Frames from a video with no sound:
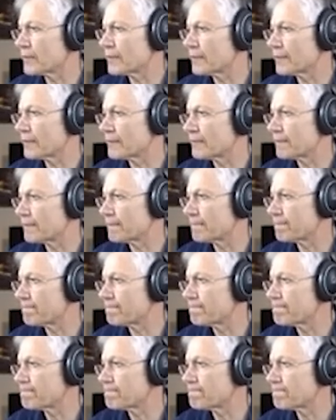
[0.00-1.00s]

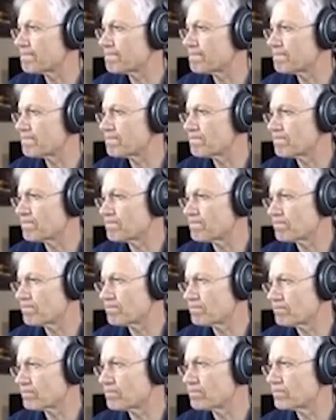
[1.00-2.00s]

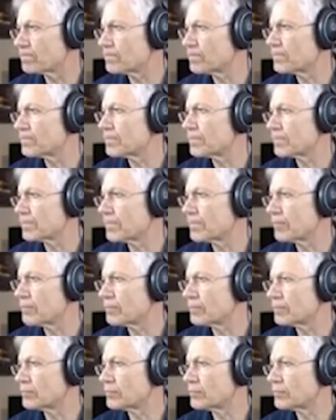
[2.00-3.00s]

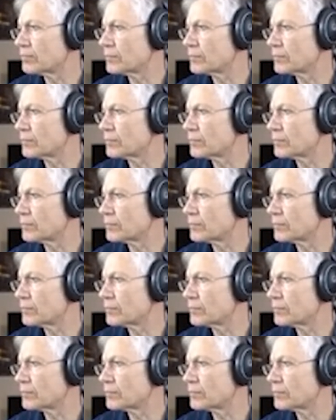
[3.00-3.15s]
The person shown says nothing.